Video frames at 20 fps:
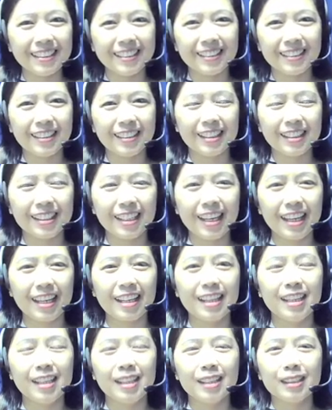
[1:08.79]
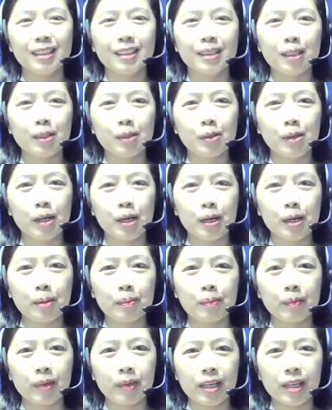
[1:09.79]
Okay, so
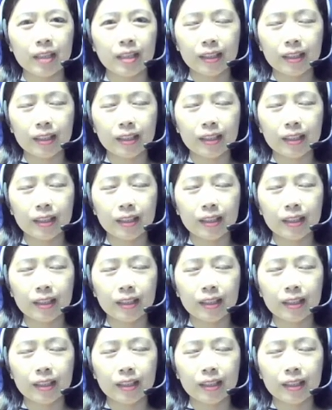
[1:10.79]
here